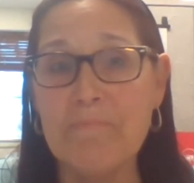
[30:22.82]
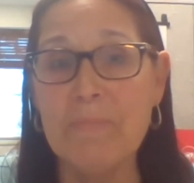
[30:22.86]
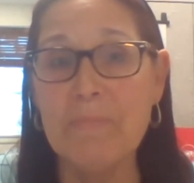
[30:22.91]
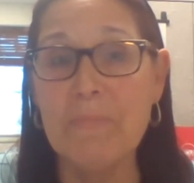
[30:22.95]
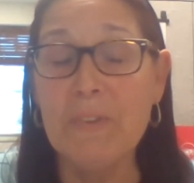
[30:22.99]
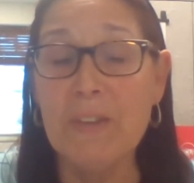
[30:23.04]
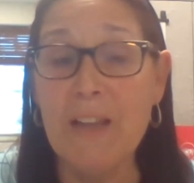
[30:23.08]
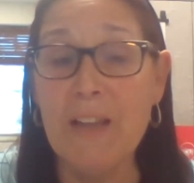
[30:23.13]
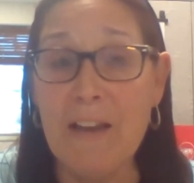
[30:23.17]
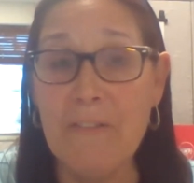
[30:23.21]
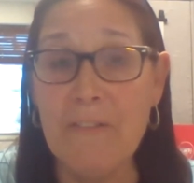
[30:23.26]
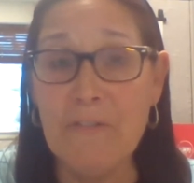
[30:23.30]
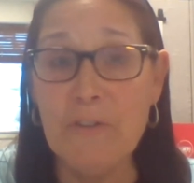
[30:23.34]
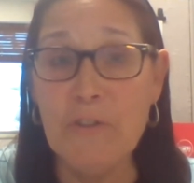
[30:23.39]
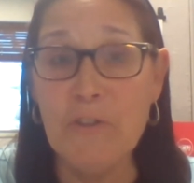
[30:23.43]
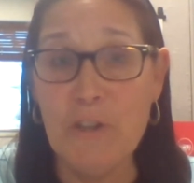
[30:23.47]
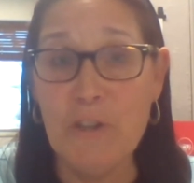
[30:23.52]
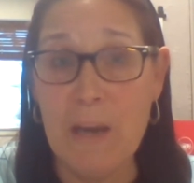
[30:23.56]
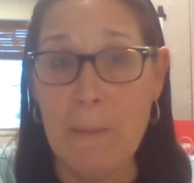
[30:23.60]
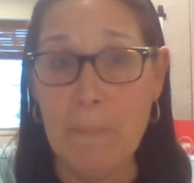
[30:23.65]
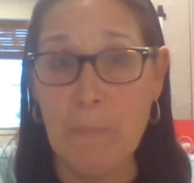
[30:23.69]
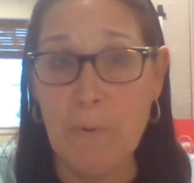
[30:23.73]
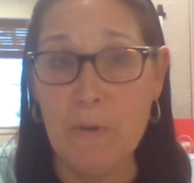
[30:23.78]
left
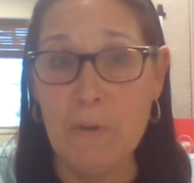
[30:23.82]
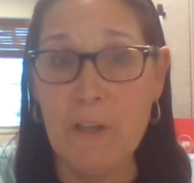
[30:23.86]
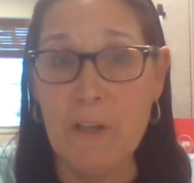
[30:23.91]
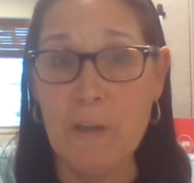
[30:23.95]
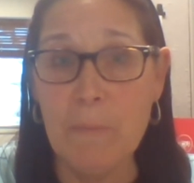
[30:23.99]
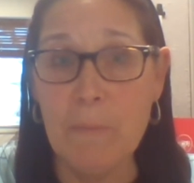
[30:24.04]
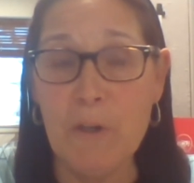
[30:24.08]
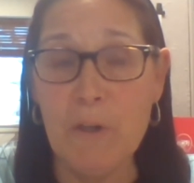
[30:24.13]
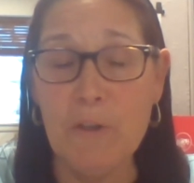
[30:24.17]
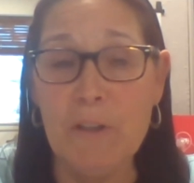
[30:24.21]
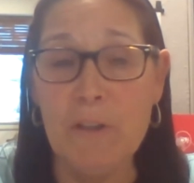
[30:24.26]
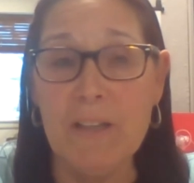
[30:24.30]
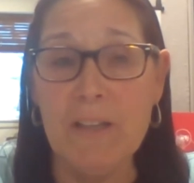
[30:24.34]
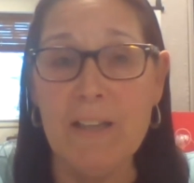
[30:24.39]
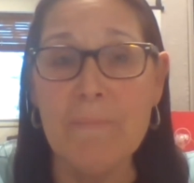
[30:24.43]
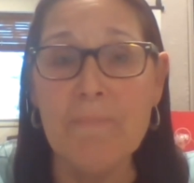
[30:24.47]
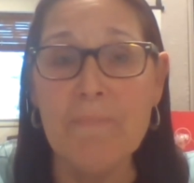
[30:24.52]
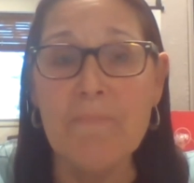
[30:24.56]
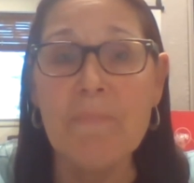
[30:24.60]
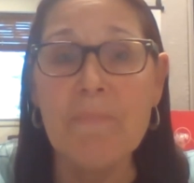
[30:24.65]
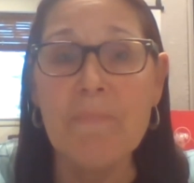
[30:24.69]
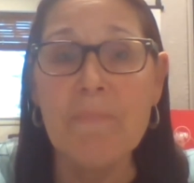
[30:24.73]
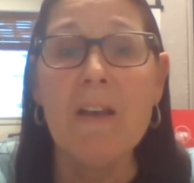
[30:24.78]
Shepherd
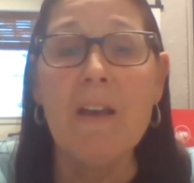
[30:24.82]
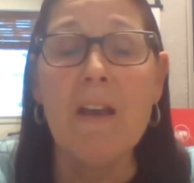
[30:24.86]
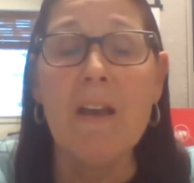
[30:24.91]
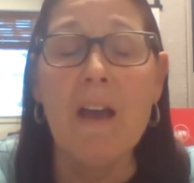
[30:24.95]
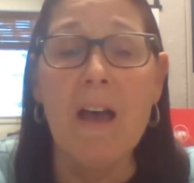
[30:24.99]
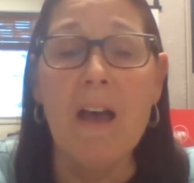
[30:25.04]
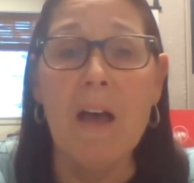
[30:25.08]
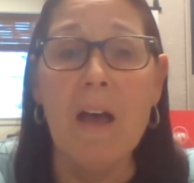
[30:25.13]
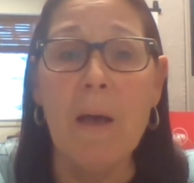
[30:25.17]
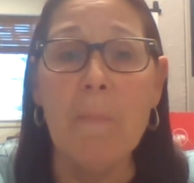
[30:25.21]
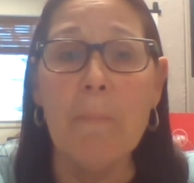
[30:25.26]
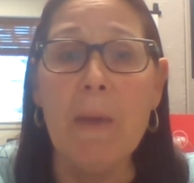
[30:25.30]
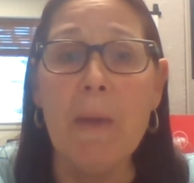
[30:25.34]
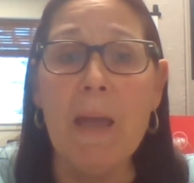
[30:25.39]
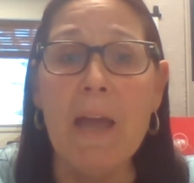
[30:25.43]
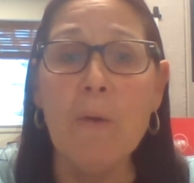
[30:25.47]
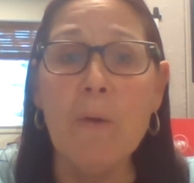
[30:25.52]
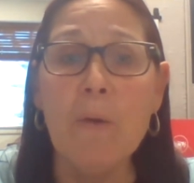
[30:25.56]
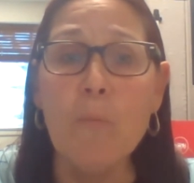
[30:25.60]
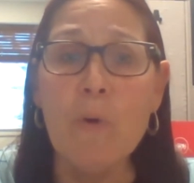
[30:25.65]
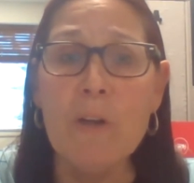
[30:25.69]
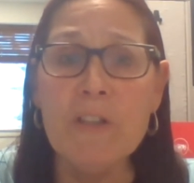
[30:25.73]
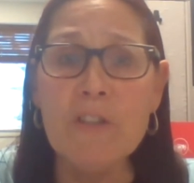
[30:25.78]
Community
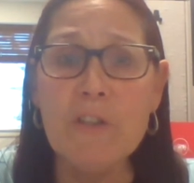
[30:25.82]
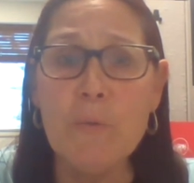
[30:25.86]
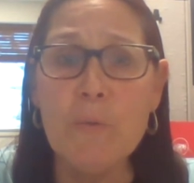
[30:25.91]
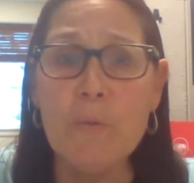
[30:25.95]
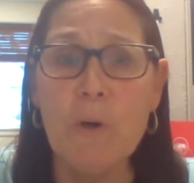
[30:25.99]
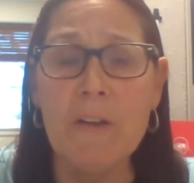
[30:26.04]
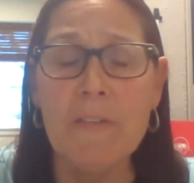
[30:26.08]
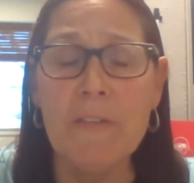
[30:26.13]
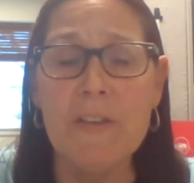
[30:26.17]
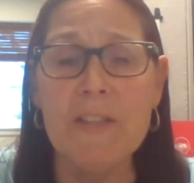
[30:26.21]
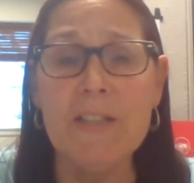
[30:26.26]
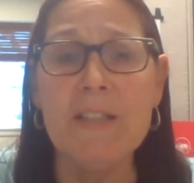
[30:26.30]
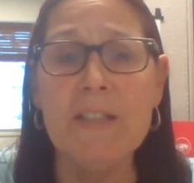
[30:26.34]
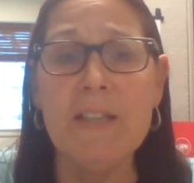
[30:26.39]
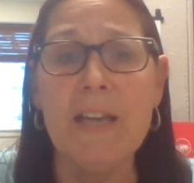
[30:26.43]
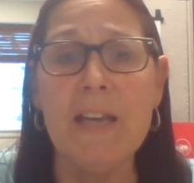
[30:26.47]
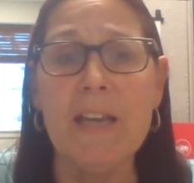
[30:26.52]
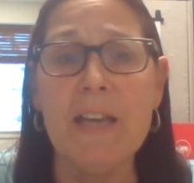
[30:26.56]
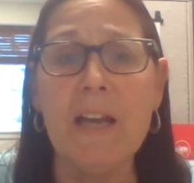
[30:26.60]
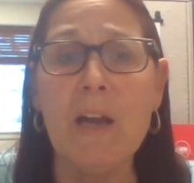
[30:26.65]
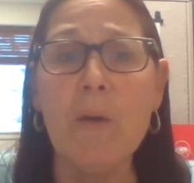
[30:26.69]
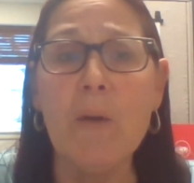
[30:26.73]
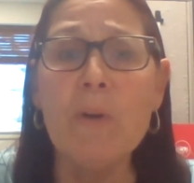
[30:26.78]
and went to work at the state,